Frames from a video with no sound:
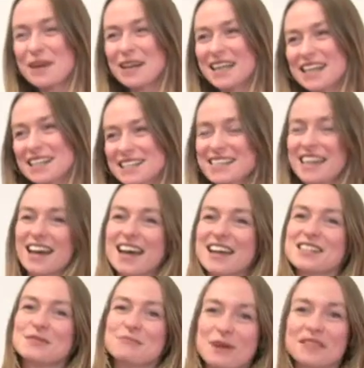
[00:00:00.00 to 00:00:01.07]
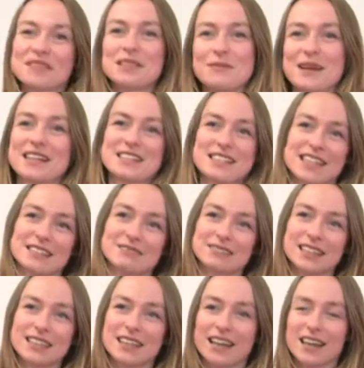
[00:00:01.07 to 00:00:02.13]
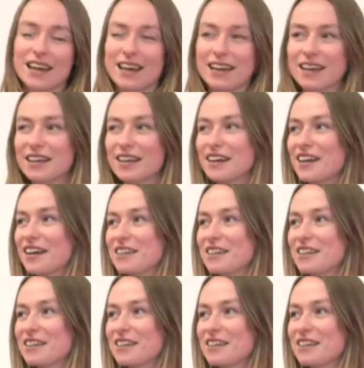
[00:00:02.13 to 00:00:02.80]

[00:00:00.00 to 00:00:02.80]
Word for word: but it's, uh, it's a monthly magazine uh,